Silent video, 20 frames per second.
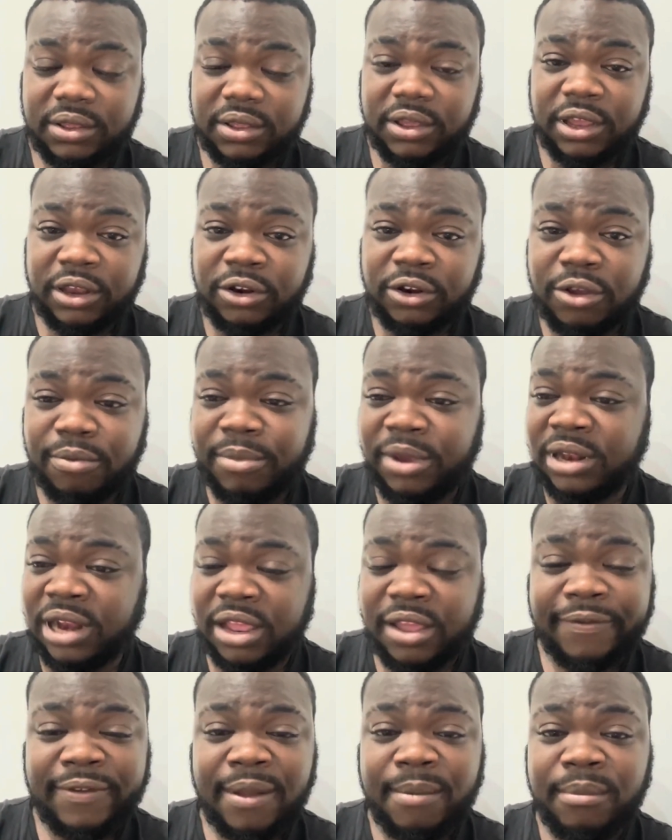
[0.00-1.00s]
It don't mean that
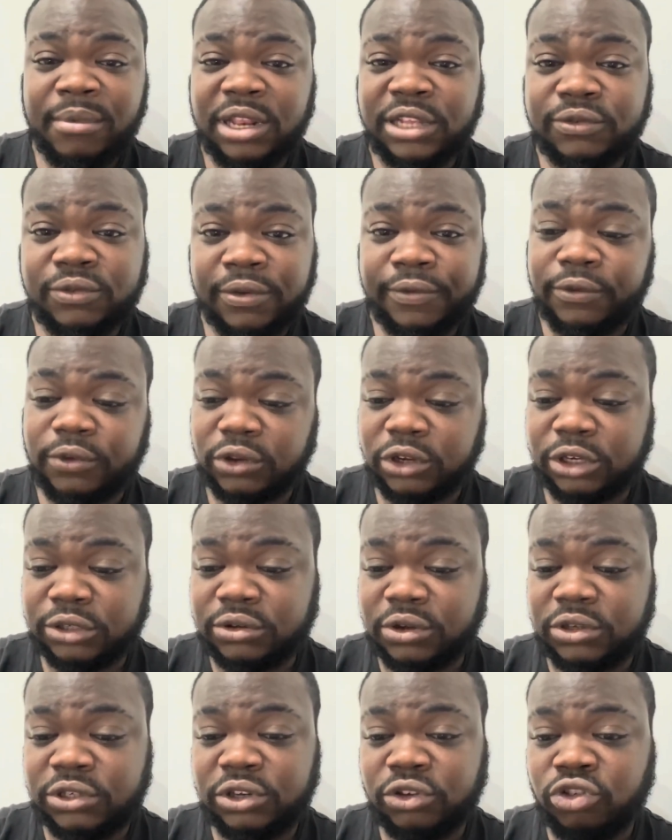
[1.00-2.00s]
your family's with you. That's
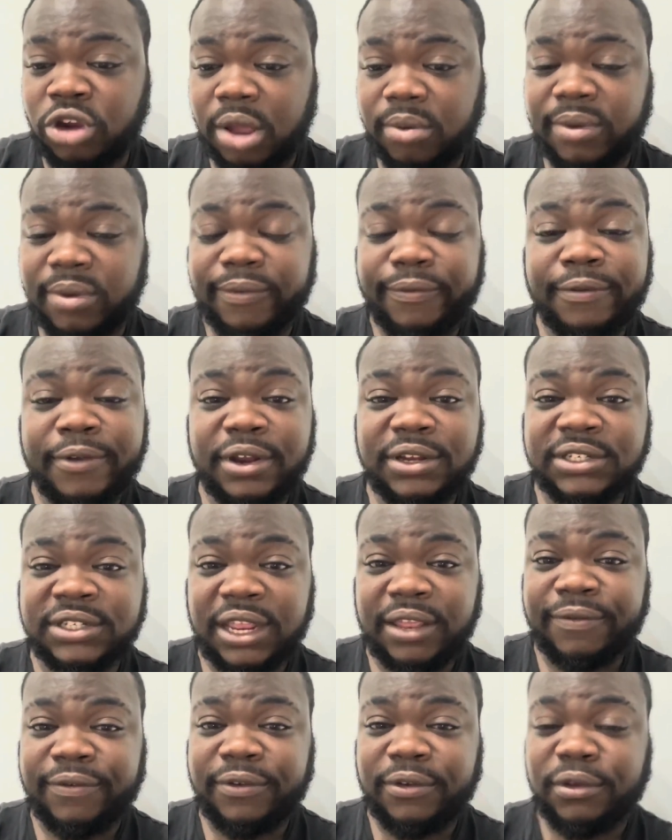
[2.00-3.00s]
because you grew up with friends that
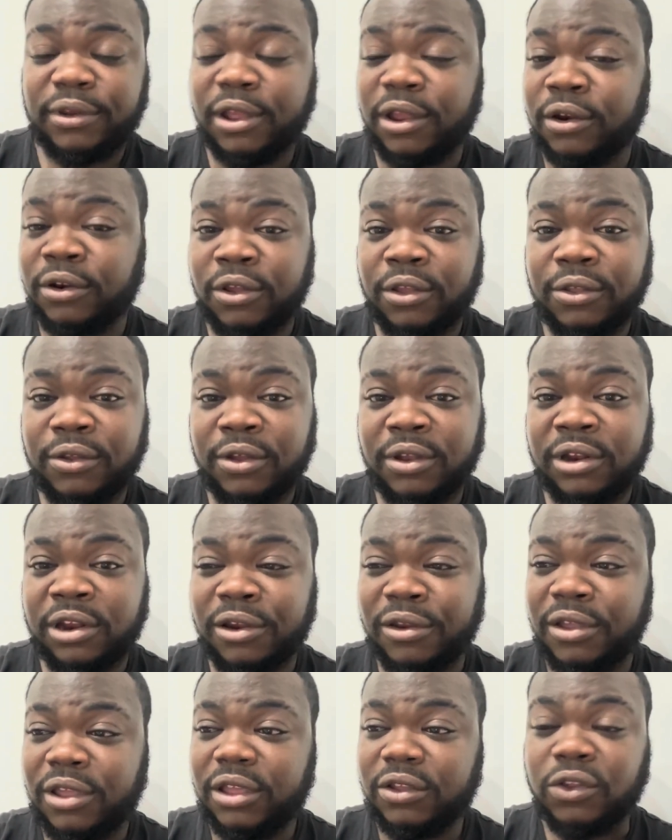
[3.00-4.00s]
you think that are loyal
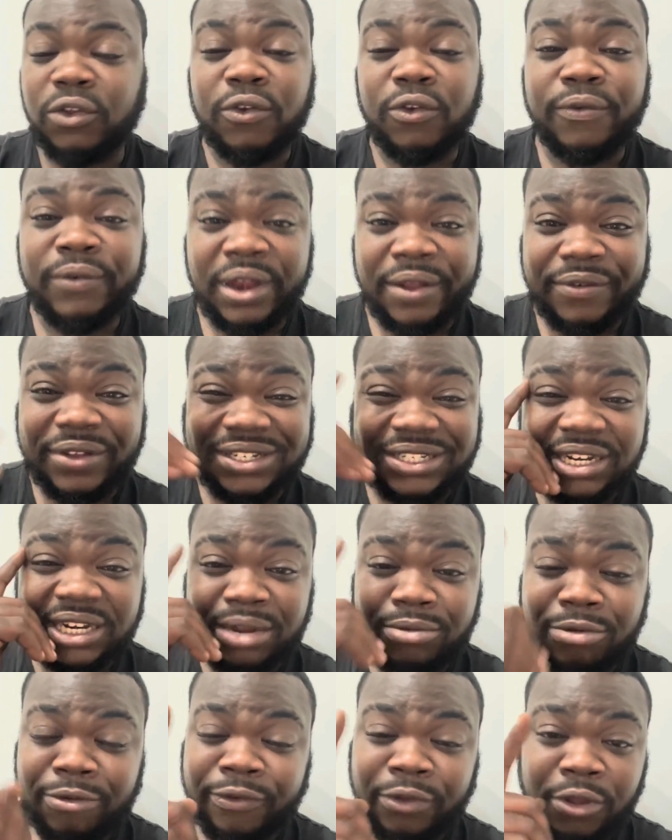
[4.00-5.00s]
and you've never seen
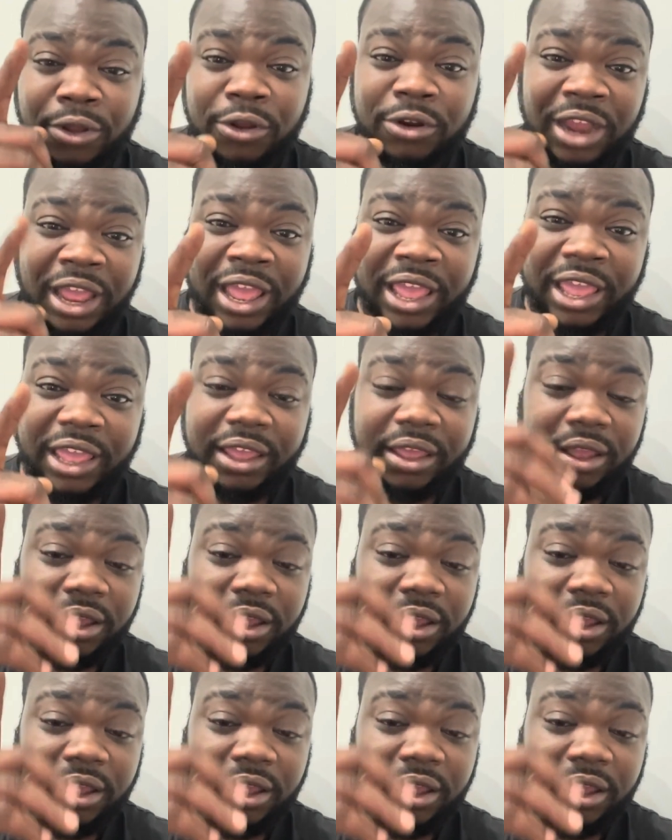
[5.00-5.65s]
them with your own eye